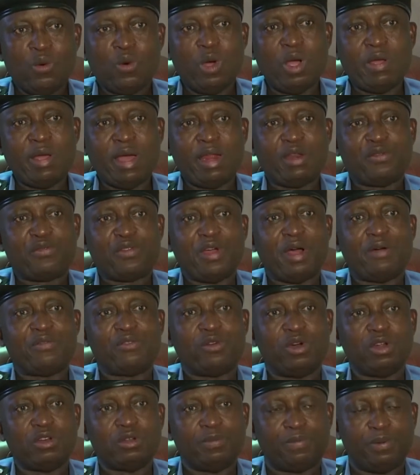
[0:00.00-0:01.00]
When you have the fear
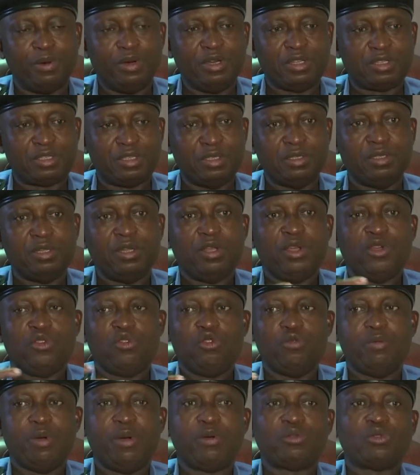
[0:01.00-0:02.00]
of God in policing,
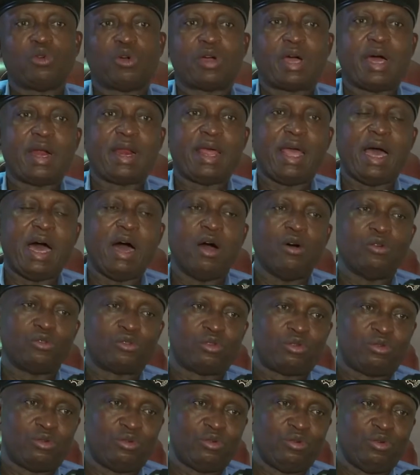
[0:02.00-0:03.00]
you'll be able to carry
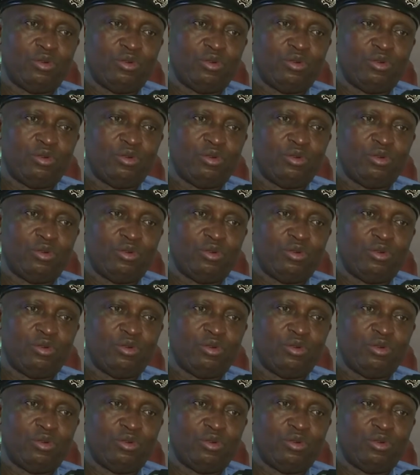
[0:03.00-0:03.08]
out